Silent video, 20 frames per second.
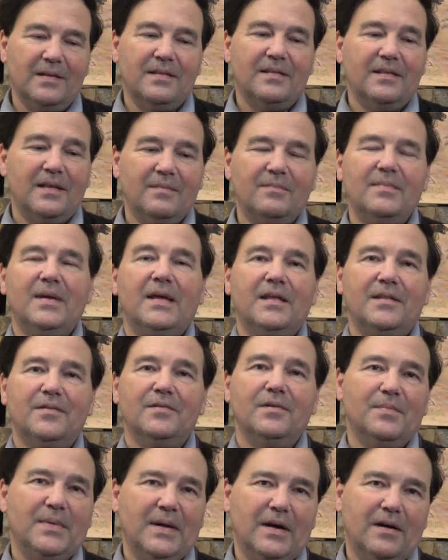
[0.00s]
that they make
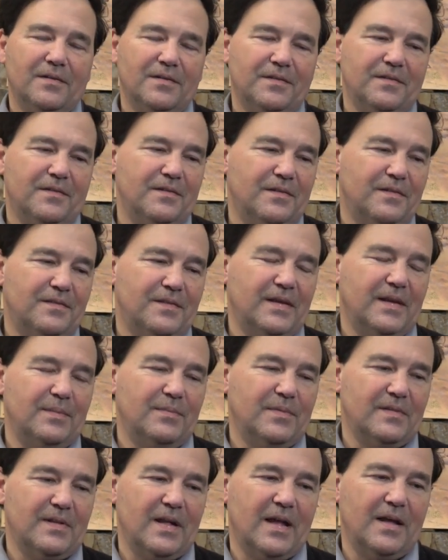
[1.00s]
their barrels to the
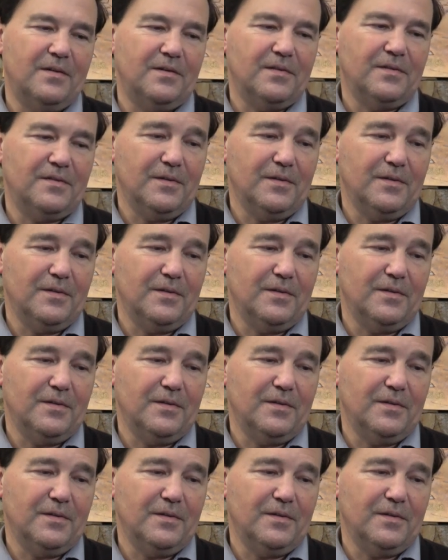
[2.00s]
same standard,